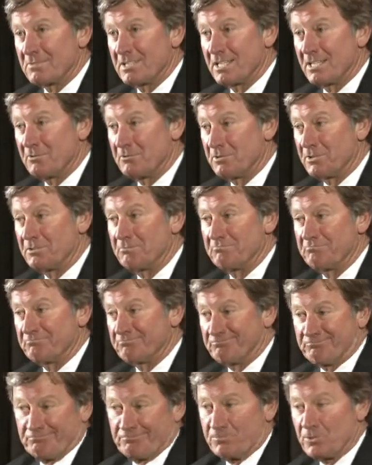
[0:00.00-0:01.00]
and we're
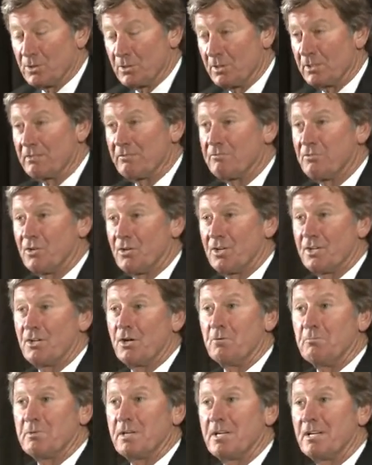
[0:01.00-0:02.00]
we're looking forward to
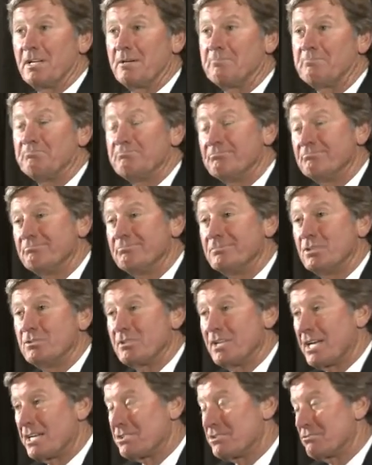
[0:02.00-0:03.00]
opening up on
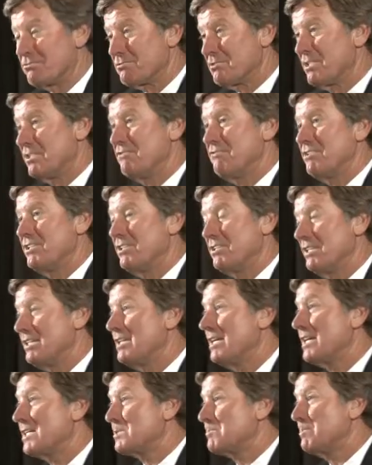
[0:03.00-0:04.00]
national
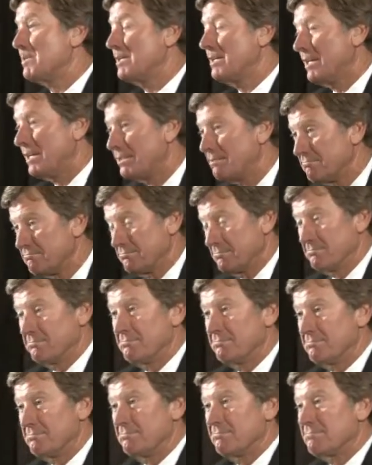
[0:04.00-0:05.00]
TV, ESPN,
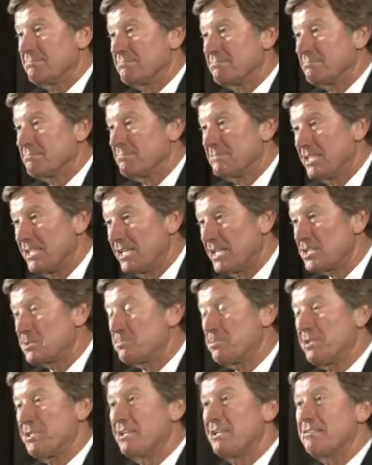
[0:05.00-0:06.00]

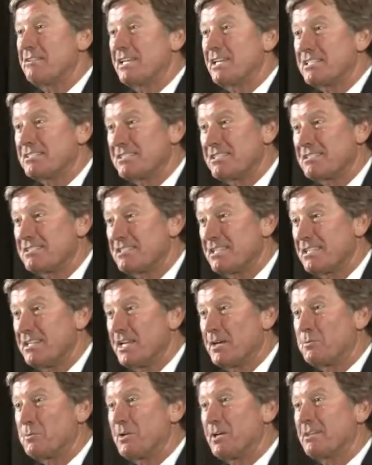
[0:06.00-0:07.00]
ESPN, the SEC
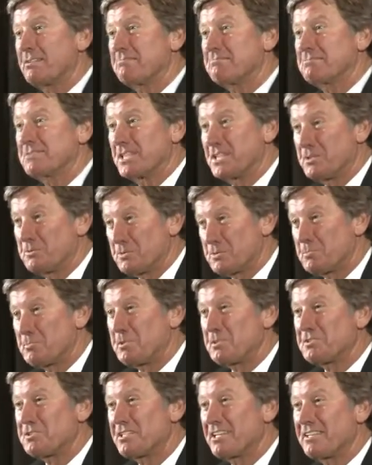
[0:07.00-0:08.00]
network. we're
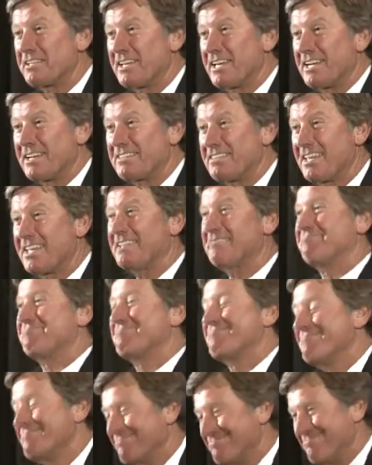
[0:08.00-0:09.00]
supposed to say that, I think.
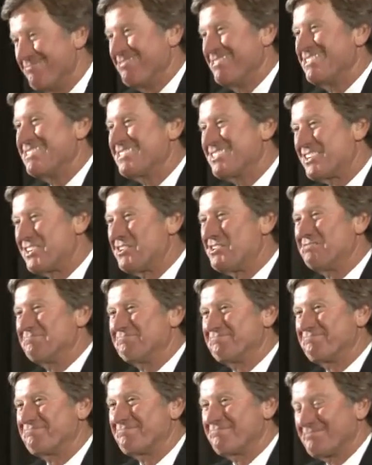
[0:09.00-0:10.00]

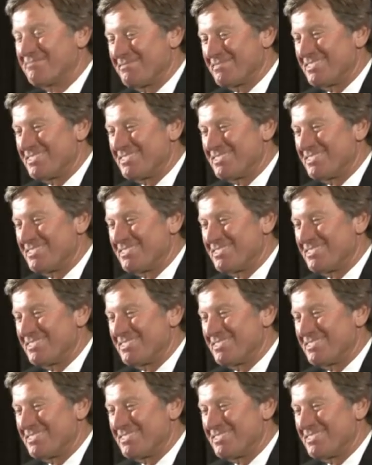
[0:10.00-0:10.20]
So,